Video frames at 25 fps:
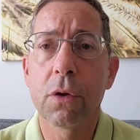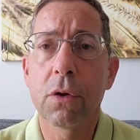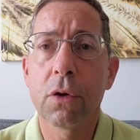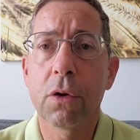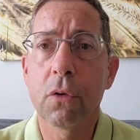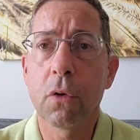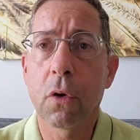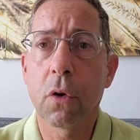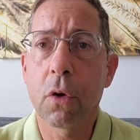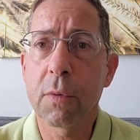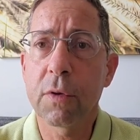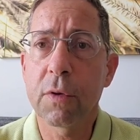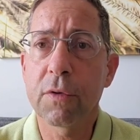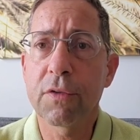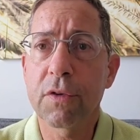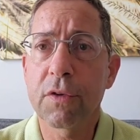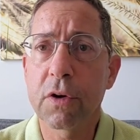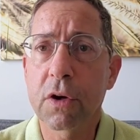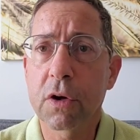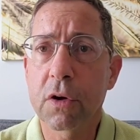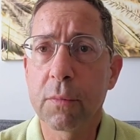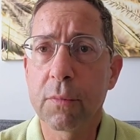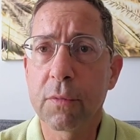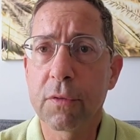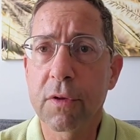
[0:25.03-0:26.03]
Under normal
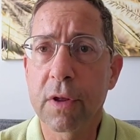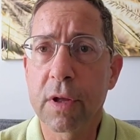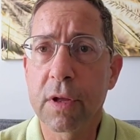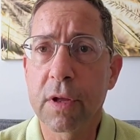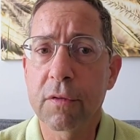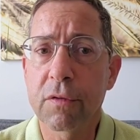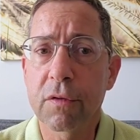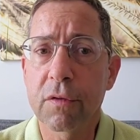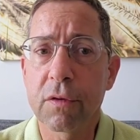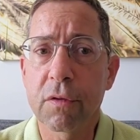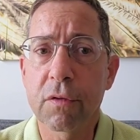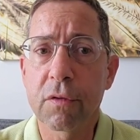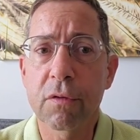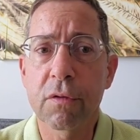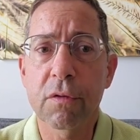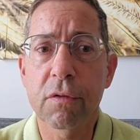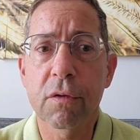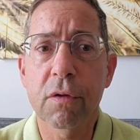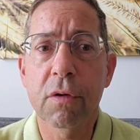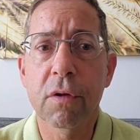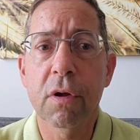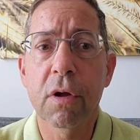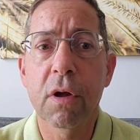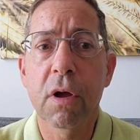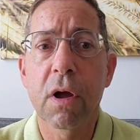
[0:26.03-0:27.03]

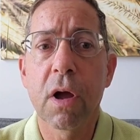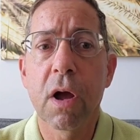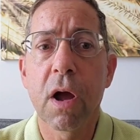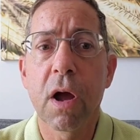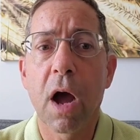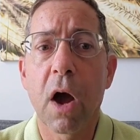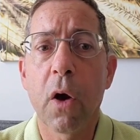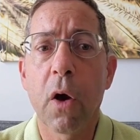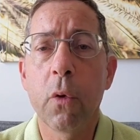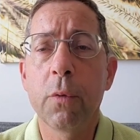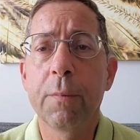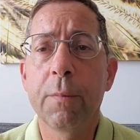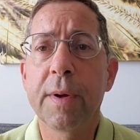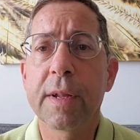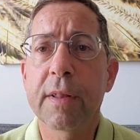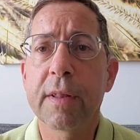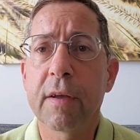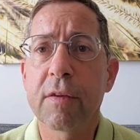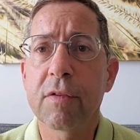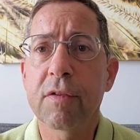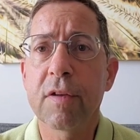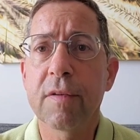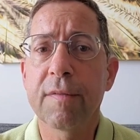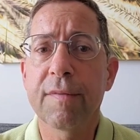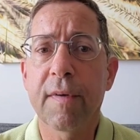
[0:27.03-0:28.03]
circumstances, I would be
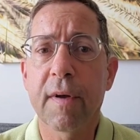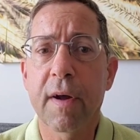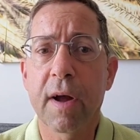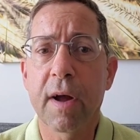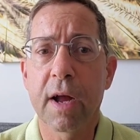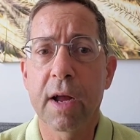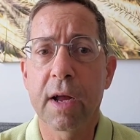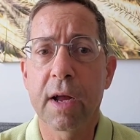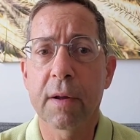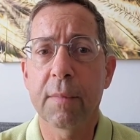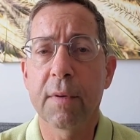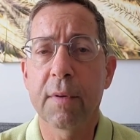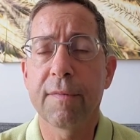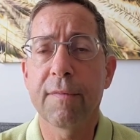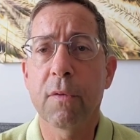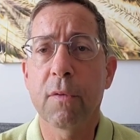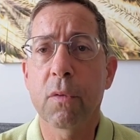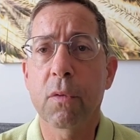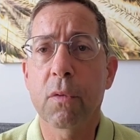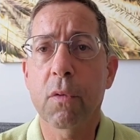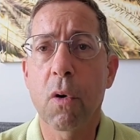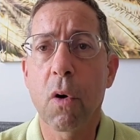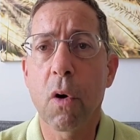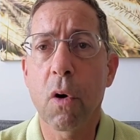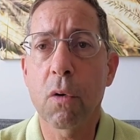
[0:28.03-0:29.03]
testifying
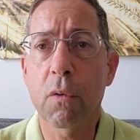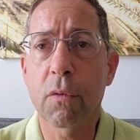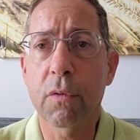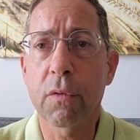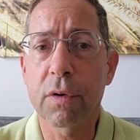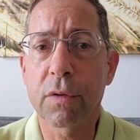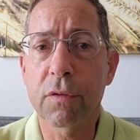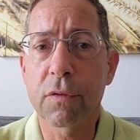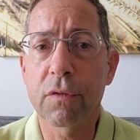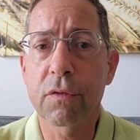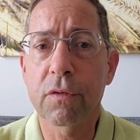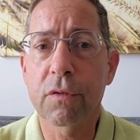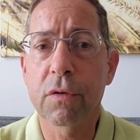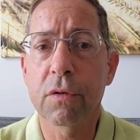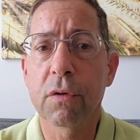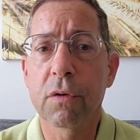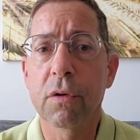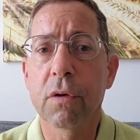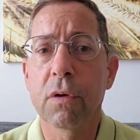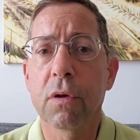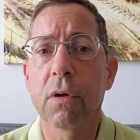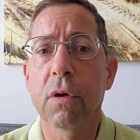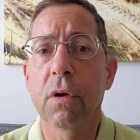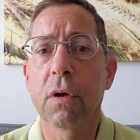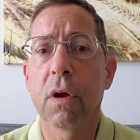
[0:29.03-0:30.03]
before Congress
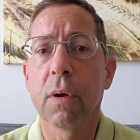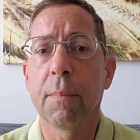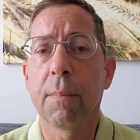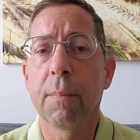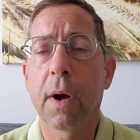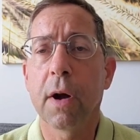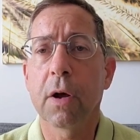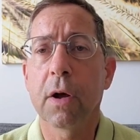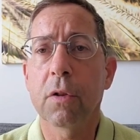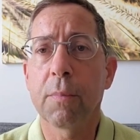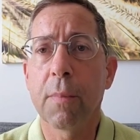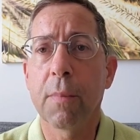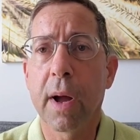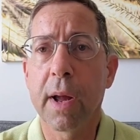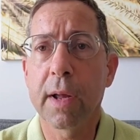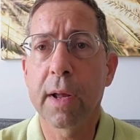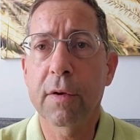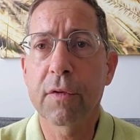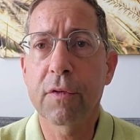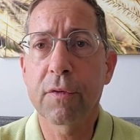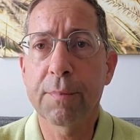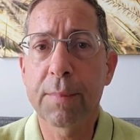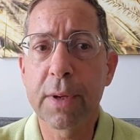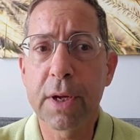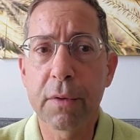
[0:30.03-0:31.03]
about
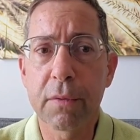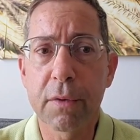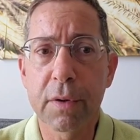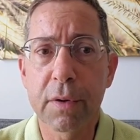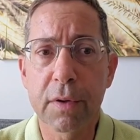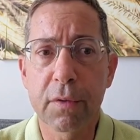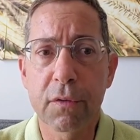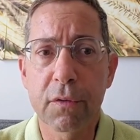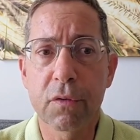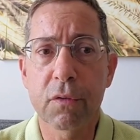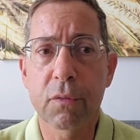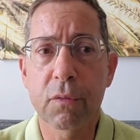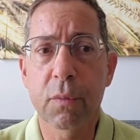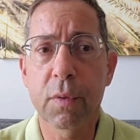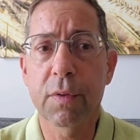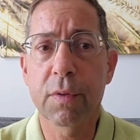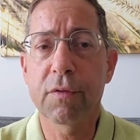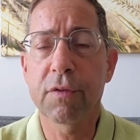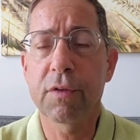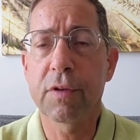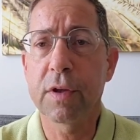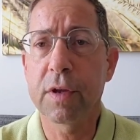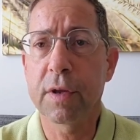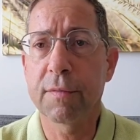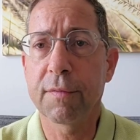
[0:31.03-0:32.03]
my experience
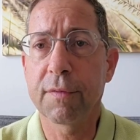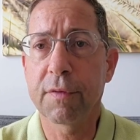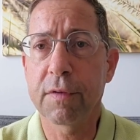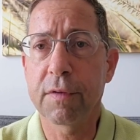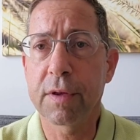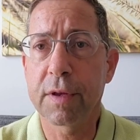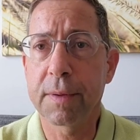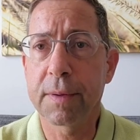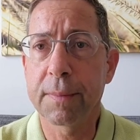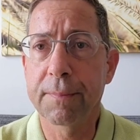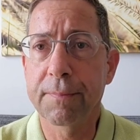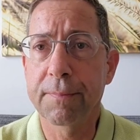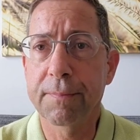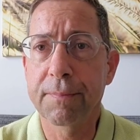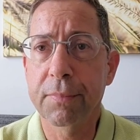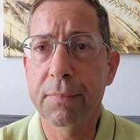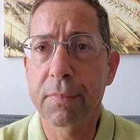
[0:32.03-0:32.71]
with CEFC.